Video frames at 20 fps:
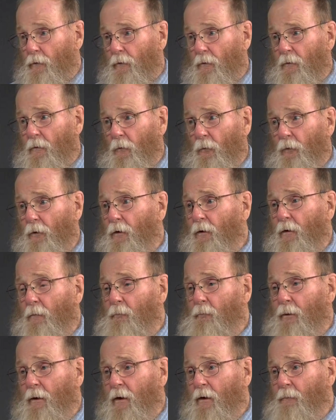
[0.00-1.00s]
And in order to
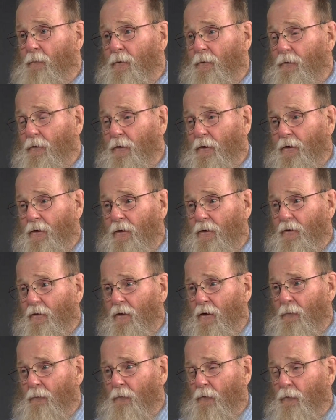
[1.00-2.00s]
compete with the,
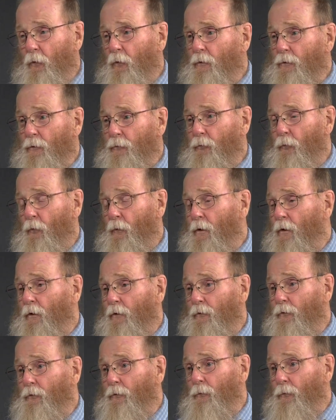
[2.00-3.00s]
they would go into four
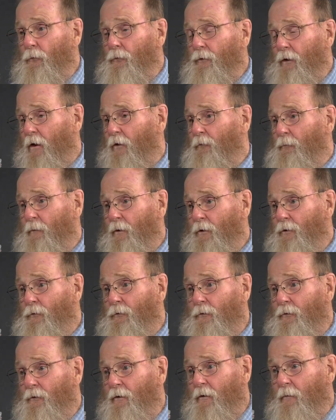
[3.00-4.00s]
year schools, as
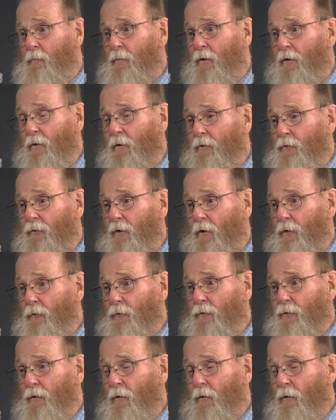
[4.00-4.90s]
Mitchell did, because they couldn't